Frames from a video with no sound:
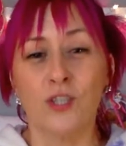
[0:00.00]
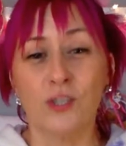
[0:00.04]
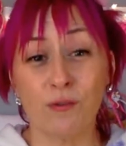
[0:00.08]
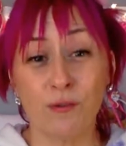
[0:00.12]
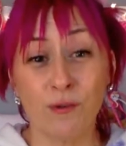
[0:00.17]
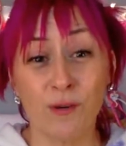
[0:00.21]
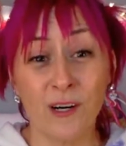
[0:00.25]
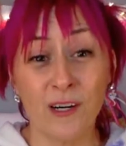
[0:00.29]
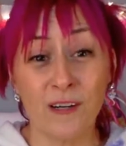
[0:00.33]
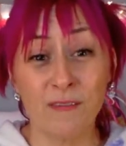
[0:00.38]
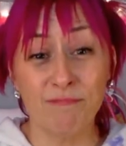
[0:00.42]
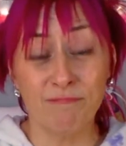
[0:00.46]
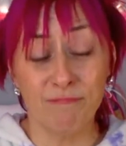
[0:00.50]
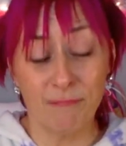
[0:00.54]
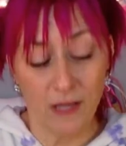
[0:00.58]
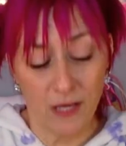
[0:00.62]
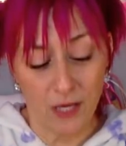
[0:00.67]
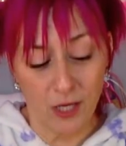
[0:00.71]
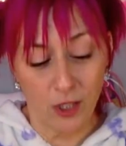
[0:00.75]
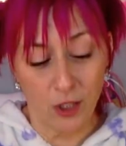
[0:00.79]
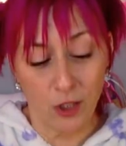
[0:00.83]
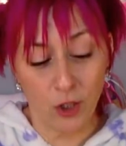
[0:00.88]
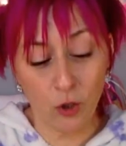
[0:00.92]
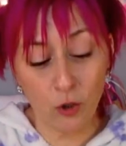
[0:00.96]

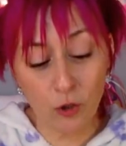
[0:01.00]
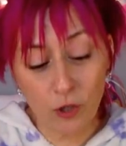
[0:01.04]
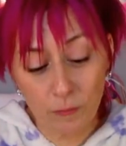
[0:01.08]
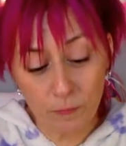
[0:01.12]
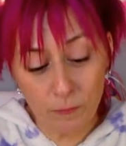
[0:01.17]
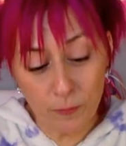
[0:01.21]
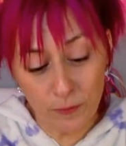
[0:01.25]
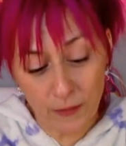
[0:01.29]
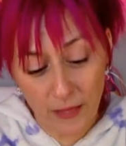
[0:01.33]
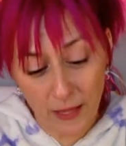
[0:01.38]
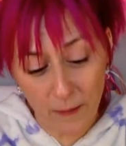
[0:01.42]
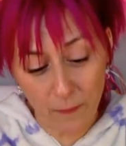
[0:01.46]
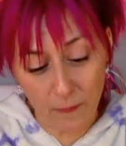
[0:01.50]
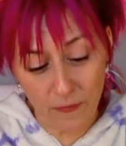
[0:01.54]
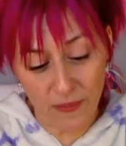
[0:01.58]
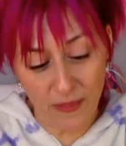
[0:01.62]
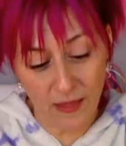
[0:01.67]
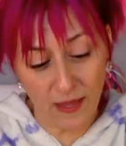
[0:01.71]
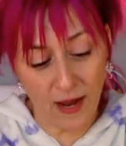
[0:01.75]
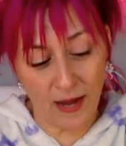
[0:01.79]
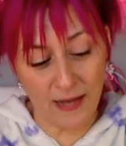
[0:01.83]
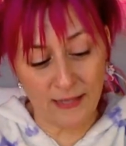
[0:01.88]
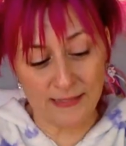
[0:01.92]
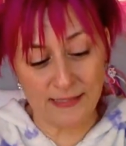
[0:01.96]
Sure, you can
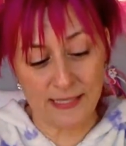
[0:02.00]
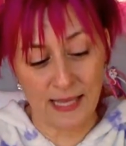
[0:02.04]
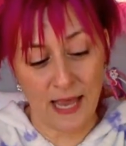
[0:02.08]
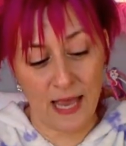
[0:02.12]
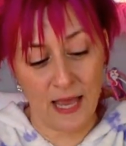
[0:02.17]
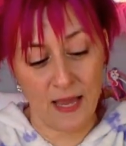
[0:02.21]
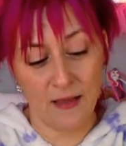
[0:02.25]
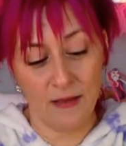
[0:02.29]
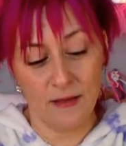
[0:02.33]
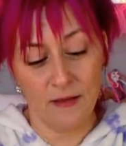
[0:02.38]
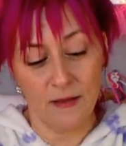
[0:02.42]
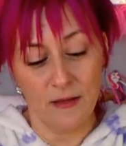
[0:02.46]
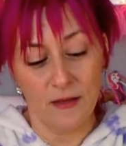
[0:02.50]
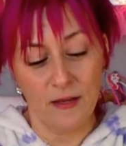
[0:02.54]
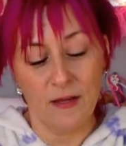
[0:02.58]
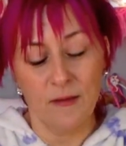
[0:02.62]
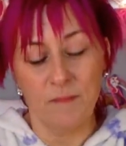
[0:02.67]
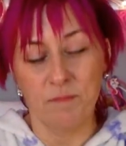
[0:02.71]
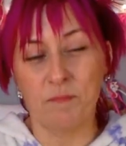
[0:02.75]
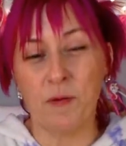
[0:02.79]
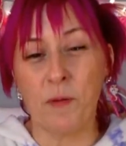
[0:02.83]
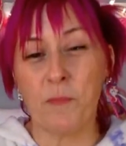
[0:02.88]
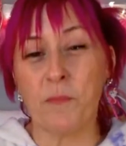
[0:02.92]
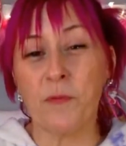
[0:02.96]
play with it, I say,
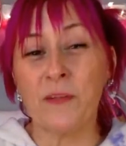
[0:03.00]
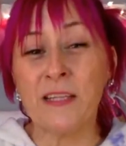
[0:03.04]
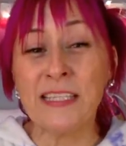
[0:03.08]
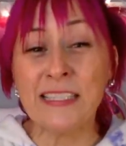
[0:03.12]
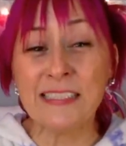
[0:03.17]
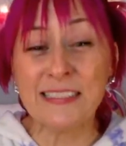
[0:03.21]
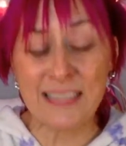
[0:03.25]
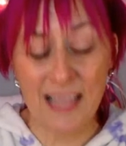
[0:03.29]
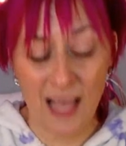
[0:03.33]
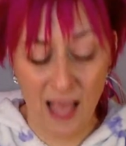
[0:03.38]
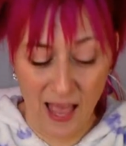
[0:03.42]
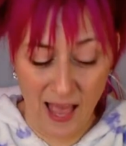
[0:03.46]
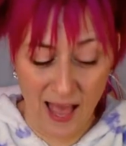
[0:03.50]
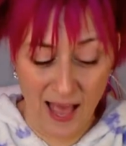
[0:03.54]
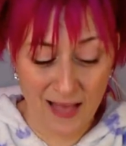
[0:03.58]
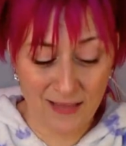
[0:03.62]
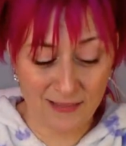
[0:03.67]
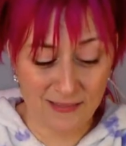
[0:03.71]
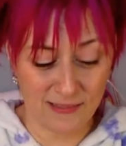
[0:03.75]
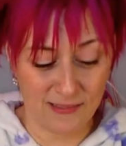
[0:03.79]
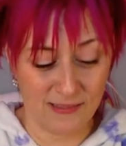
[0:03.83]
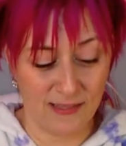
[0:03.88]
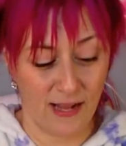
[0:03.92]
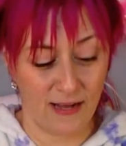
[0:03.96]
but please
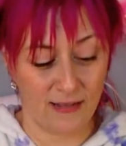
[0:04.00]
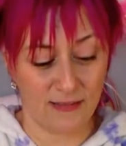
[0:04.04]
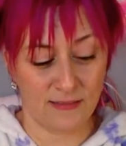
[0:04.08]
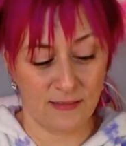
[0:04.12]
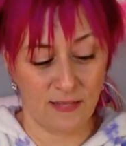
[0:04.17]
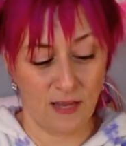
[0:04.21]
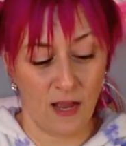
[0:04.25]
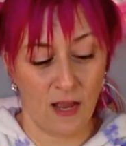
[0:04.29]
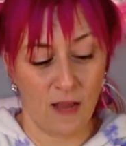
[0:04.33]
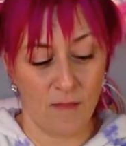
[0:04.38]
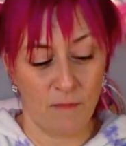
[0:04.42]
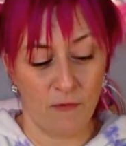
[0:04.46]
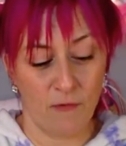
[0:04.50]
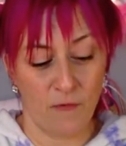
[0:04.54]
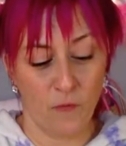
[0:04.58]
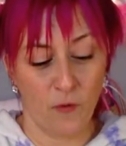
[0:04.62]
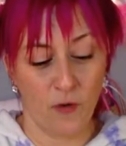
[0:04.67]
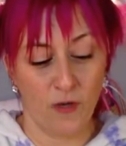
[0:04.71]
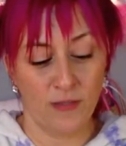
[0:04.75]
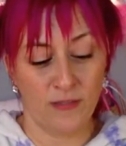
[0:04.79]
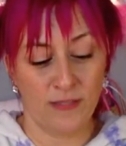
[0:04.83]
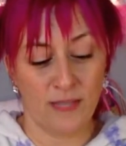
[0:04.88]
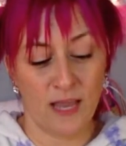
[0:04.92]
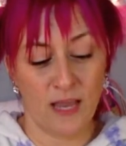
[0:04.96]
ask next
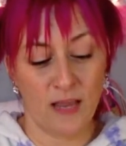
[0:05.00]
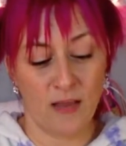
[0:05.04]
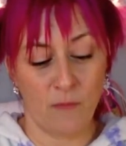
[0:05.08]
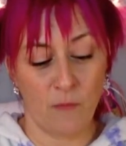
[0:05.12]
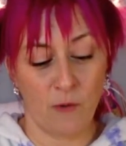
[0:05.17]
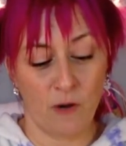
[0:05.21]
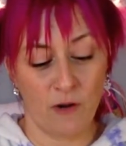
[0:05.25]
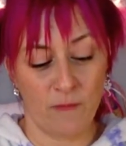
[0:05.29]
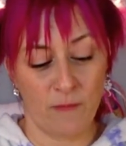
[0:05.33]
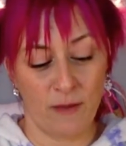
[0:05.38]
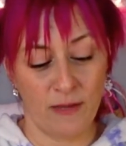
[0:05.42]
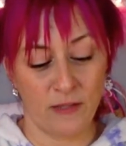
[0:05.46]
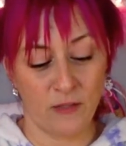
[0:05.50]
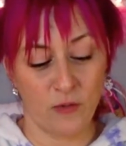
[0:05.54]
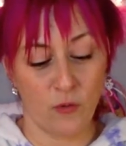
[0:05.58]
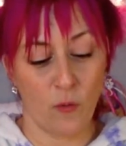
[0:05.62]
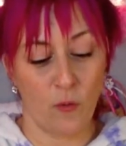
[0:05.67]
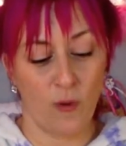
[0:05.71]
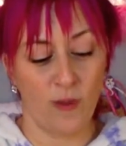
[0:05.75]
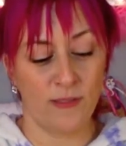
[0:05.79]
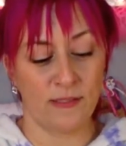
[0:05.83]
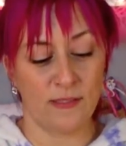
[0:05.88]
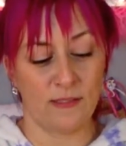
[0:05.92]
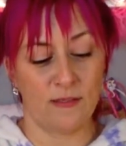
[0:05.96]
time before you take one of
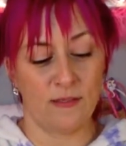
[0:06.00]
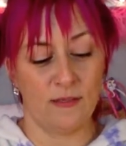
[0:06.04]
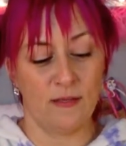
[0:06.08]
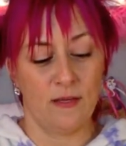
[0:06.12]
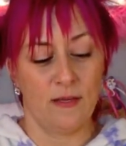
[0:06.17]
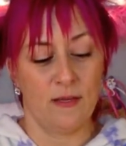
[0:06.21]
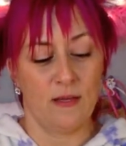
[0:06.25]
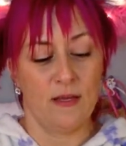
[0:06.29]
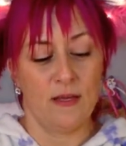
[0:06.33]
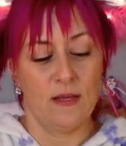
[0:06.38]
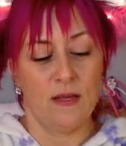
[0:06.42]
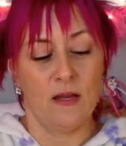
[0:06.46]
my toys.